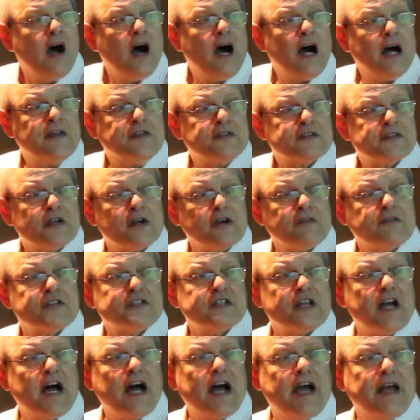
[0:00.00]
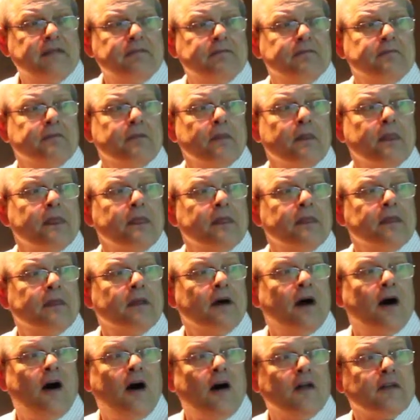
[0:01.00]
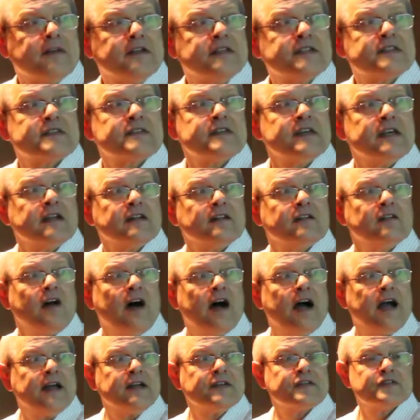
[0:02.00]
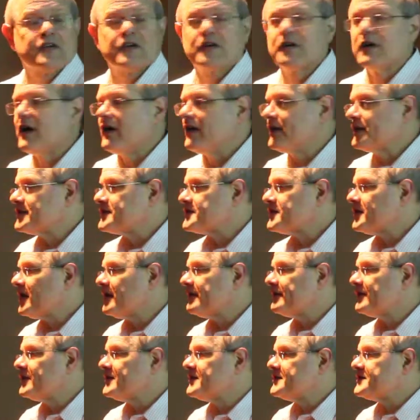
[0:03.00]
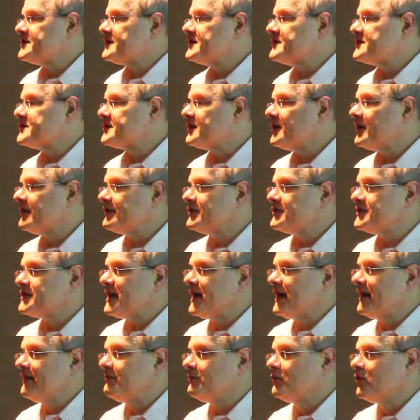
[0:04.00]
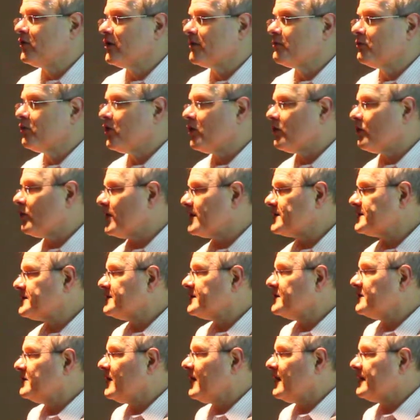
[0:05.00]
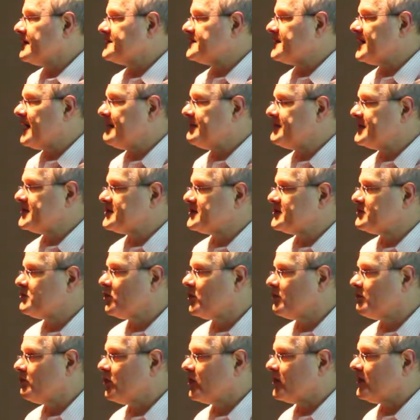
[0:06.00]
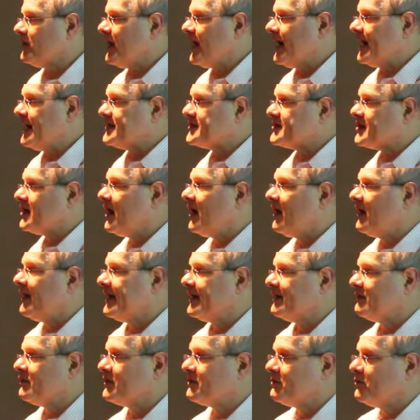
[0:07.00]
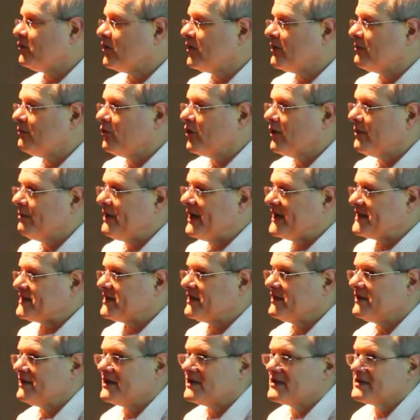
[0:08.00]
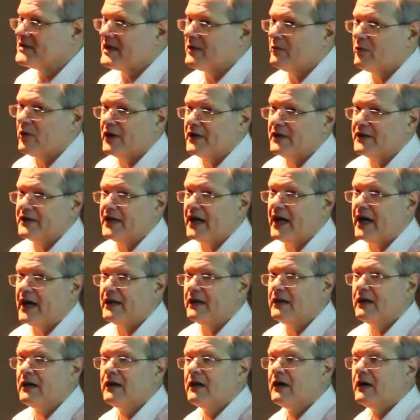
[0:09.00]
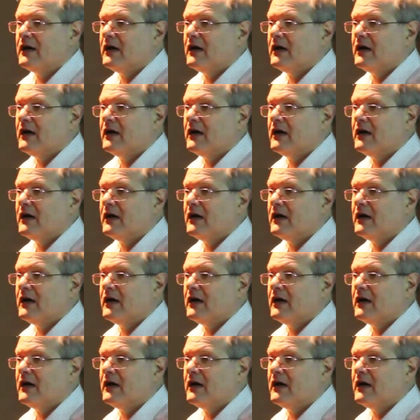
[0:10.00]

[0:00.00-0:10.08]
On the server side, all these thin clients are calling servers, and the servers have more and more work to do all the time because there's more and more clients calling with more and more pesky things they want done.